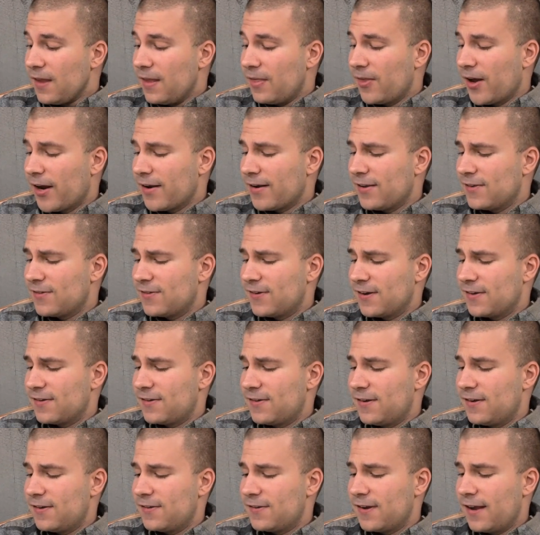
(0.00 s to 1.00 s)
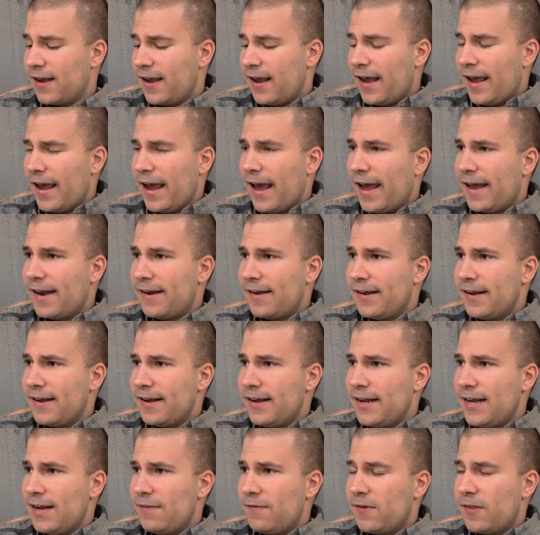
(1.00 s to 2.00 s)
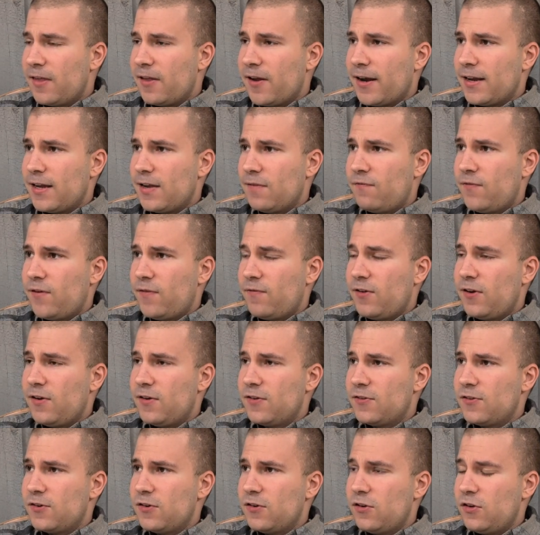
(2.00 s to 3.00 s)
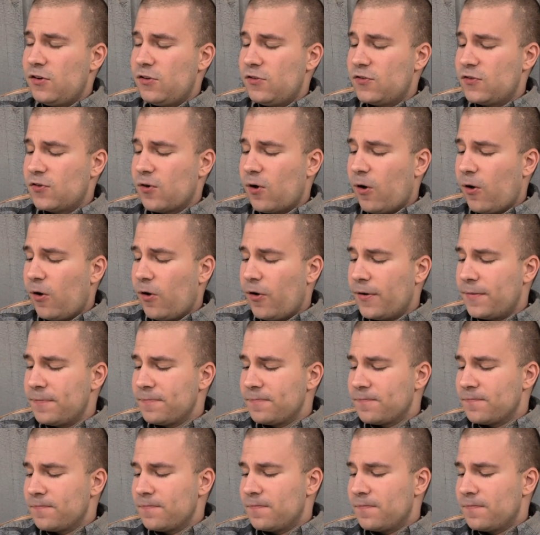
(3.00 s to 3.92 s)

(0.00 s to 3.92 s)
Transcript: 1960s. And even in the 1950s, you saw